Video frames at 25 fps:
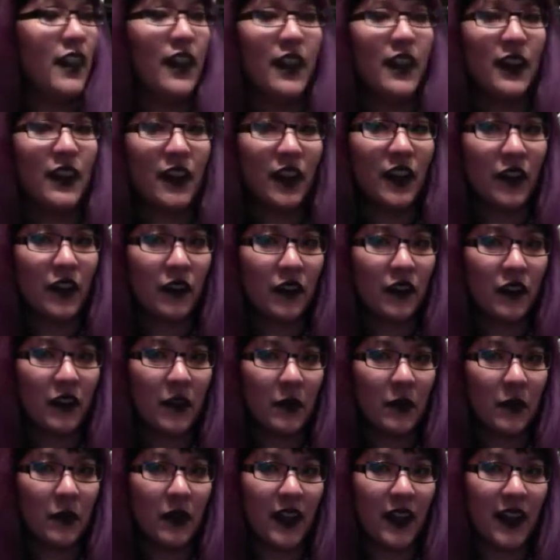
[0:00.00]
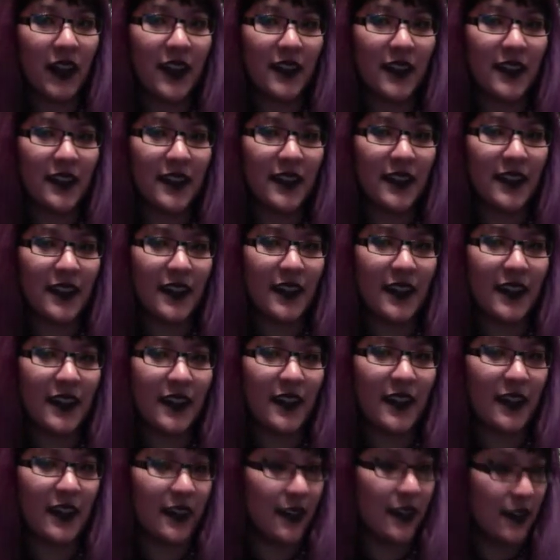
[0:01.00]
covered in
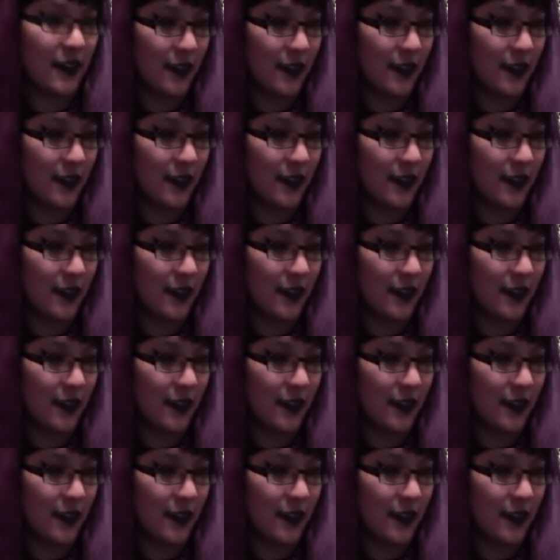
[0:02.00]
plastic